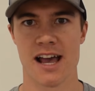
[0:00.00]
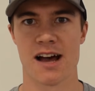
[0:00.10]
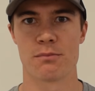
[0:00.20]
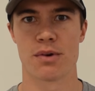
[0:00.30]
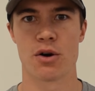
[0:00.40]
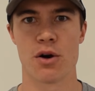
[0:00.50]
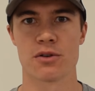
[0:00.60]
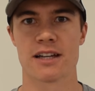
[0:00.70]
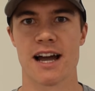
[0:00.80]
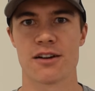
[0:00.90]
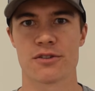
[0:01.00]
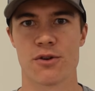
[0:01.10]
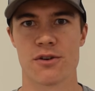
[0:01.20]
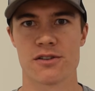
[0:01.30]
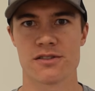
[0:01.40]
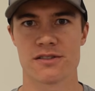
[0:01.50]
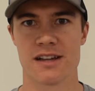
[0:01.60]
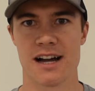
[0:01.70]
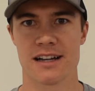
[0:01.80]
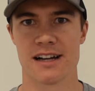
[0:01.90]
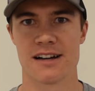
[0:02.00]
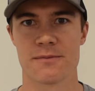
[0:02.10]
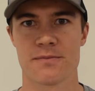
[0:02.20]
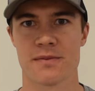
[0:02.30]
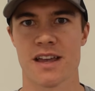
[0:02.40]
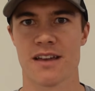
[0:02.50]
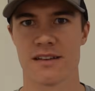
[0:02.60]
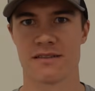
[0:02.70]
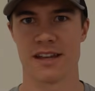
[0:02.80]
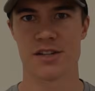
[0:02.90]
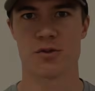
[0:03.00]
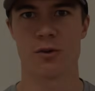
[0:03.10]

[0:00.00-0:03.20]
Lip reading: at bowonlyoutdoors.com. Thanks for